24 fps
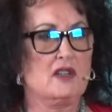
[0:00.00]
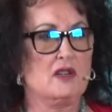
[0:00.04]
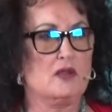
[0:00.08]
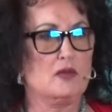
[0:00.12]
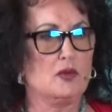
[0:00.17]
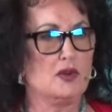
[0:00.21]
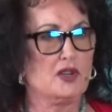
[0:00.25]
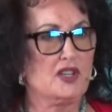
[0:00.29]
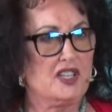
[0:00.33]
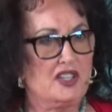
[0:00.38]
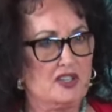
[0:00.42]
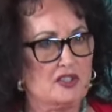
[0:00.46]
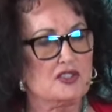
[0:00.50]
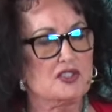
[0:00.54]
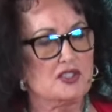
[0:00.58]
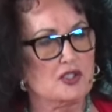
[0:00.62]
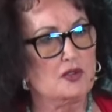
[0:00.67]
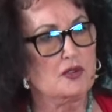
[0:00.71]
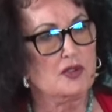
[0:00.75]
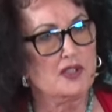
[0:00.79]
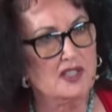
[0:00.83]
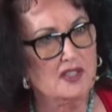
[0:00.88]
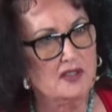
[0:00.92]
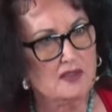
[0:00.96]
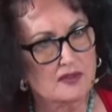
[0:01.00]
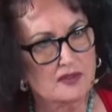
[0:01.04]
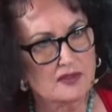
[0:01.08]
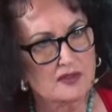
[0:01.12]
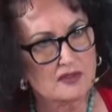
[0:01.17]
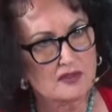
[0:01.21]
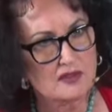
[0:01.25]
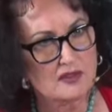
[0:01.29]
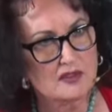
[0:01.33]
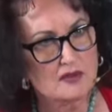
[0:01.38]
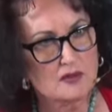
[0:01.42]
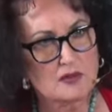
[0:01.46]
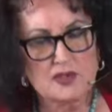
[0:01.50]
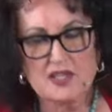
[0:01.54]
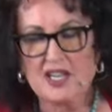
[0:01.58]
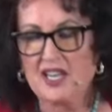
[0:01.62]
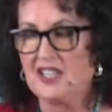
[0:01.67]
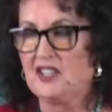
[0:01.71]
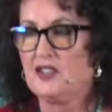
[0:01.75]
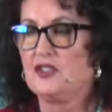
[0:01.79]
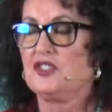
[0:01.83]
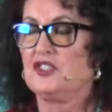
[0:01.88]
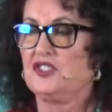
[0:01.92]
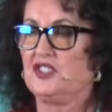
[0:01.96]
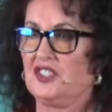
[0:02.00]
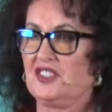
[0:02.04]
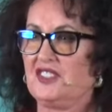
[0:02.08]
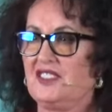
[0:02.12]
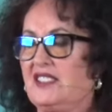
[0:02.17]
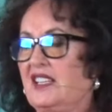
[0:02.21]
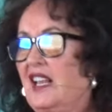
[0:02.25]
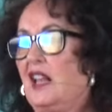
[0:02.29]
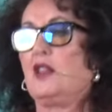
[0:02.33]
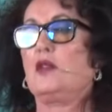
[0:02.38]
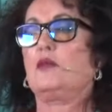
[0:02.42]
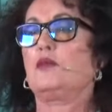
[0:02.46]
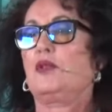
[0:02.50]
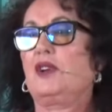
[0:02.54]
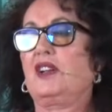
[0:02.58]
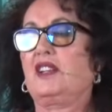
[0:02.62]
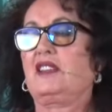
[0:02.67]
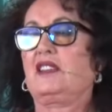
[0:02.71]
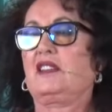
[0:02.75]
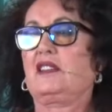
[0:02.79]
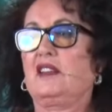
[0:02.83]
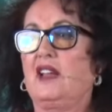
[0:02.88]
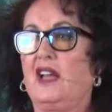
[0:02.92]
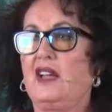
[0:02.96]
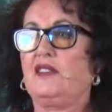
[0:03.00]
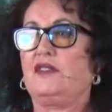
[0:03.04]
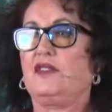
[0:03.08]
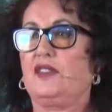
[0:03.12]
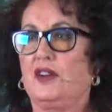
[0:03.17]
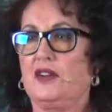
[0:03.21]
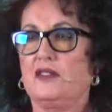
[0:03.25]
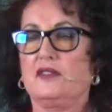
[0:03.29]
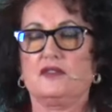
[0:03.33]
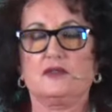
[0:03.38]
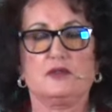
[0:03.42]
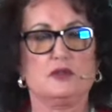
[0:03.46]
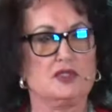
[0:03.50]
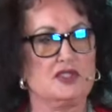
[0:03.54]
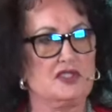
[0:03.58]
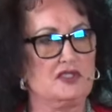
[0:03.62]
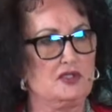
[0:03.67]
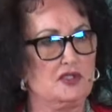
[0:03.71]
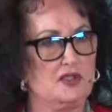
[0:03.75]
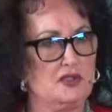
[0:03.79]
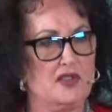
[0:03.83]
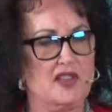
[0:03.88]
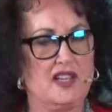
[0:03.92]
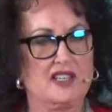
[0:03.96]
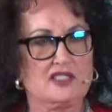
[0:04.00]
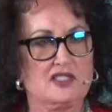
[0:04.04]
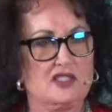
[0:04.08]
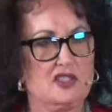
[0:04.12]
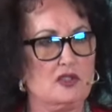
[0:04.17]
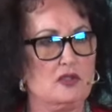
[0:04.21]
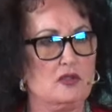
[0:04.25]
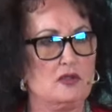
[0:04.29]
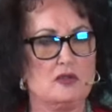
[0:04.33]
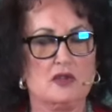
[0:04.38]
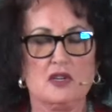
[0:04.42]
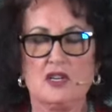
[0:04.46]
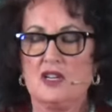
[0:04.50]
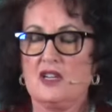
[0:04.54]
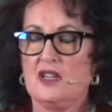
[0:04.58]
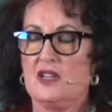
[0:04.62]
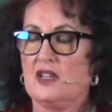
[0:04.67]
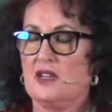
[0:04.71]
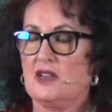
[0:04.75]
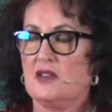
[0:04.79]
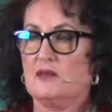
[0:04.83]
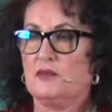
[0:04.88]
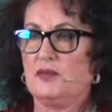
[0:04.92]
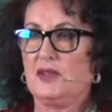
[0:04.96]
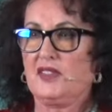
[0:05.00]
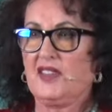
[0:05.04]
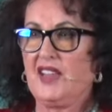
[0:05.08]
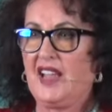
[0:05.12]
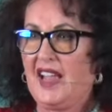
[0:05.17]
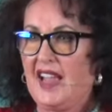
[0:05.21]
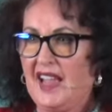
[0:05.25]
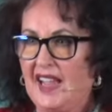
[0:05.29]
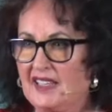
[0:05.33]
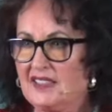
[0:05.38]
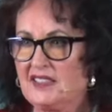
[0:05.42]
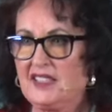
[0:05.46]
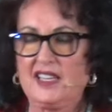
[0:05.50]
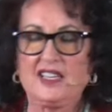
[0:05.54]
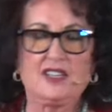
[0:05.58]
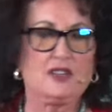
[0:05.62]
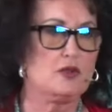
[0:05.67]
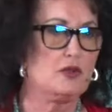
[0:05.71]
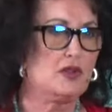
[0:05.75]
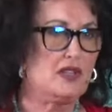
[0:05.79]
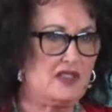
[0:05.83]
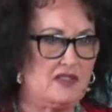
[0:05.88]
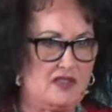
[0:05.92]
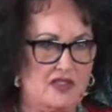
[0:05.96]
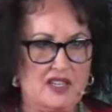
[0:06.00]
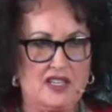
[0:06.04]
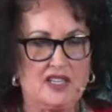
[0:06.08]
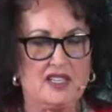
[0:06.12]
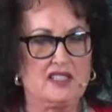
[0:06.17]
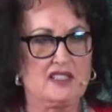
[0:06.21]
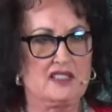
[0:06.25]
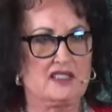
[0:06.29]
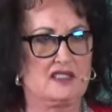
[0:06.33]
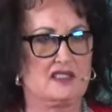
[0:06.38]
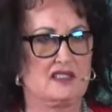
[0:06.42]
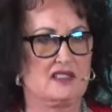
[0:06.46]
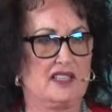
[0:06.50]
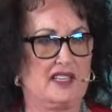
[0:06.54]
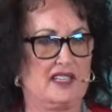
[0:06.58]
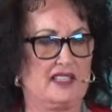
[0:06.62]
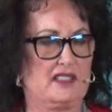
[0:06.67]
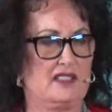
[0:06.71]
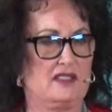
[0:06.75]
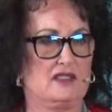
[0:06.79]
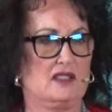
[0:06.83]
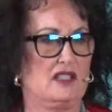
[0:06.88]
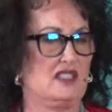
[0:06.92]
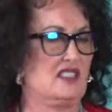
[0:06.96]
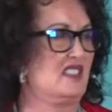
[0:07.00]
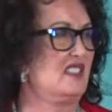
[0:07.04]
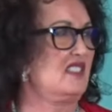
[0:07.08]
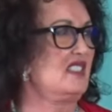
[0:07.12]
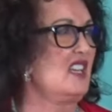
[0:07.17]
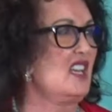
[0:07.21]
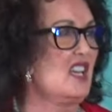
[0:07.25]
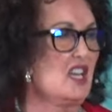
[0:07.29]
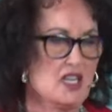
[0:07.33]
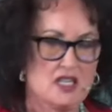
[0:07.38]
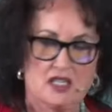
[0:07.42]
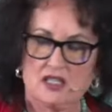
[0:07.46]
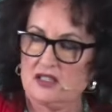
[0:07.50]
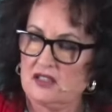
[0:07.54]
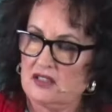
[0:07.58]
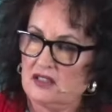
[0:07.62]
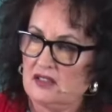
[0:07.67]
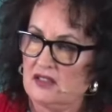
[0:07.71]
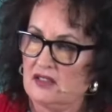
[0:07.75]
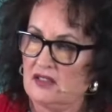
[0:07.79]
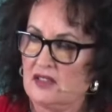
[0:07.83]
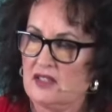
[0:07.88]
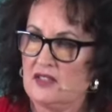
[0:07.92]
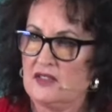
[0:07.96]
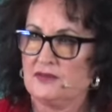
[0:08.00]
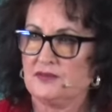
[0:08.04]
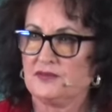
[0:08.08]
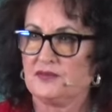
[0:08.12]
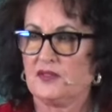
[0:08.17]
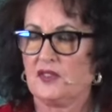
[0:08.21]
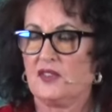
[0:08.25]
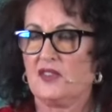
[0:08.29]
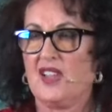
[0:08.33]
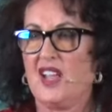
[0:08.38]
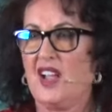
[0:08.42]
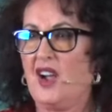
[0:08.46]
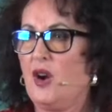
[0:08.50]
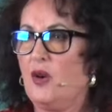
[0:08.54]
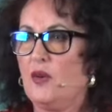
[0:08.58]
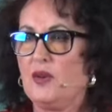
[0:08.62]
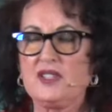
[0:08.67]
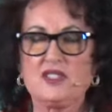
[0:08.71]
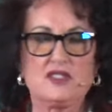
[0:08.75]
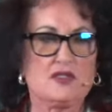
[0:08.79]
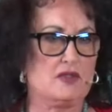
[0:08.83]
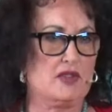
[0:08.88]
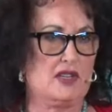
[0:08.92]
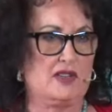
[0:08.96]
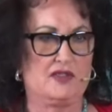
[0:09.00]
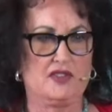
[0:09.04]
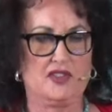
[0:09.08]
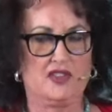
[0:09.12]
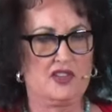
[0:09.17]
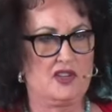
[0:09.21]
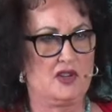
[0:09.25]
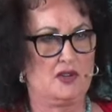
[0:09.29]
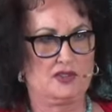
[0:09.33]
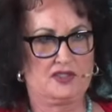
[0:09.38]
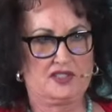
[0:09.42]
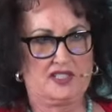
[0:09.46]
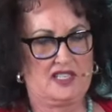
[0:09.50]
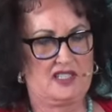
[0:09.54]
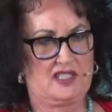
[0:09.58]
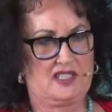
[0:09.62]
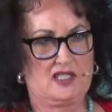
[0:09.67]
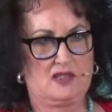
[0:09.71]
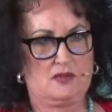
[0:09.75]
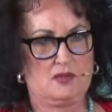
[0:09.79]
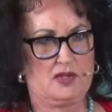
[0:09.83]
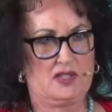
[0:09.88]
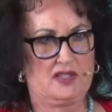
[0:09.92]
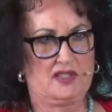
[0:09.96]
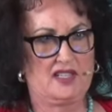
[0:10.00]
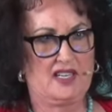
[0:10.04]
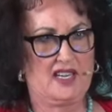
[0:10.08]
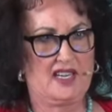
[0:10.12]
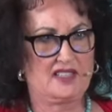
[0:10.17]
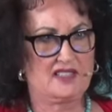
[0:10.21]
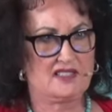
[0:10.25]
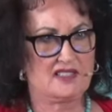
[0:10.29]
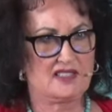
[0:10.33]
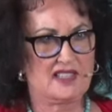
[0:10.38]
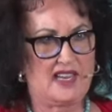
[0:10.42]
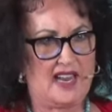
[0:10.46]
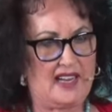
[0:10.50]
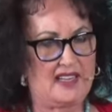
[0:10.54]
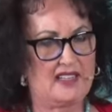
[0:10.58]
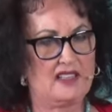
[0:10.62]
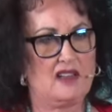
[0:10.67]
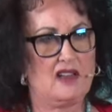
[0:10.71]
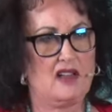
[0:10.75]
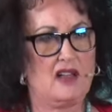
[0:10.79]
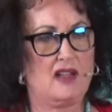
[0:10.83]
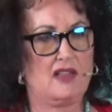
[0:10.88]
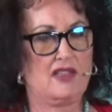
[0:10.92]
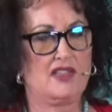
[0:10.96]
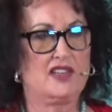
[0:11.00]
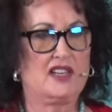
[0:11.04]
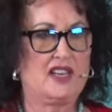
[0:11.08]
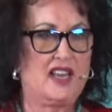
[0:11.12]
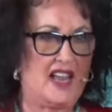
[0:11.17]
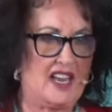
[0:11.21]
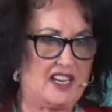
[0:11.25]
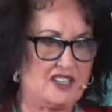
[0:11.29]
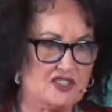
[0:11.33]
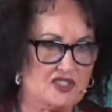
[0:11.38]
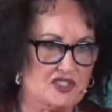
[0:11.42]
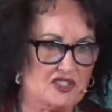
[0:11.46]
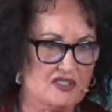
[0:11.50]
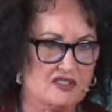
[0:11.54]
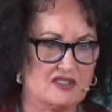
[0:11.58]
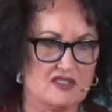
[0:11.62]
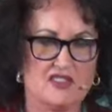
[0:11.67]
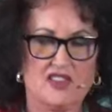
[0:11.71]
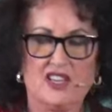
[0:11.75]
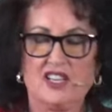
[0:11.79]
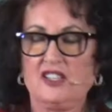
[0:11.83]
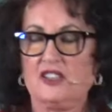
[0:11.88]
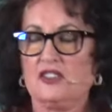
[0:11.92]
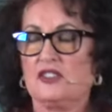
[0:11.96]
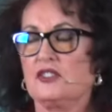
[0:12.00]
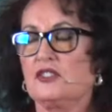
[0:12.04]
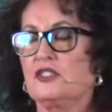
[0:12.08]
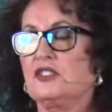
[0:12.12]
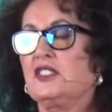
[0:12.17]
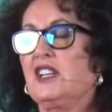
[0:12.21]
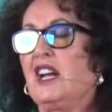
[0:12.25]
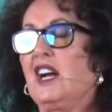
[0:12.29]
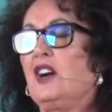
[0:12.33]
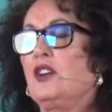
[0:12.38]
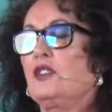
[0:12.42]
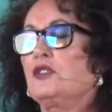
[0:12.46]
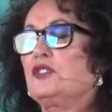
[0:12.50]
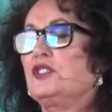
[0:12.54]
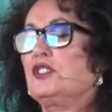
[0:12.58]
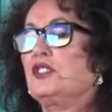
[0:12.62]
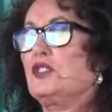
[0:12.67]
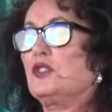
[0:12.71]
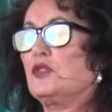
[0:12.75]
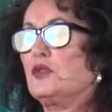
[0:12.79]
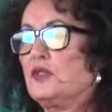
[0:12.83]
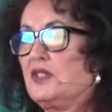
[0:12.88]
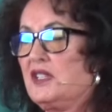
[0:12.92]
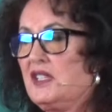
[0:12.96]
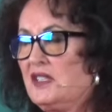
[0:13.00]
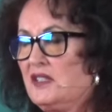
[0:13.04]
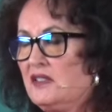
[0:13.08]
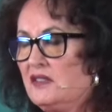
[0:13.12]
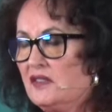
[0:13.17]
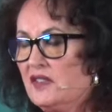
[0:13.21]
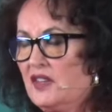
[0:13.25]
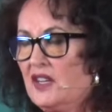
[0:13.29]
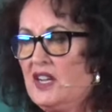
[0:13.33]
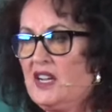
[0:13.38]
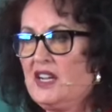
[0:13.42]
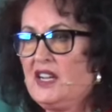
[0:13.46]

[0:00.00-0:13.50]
we're here to grieve. We're not here to just celebrate the life of, well, you do that too. But they act like grieving is like a sin. They always grieved in the Old Testament. They had sackcloth and ashes. They learned how to grieve.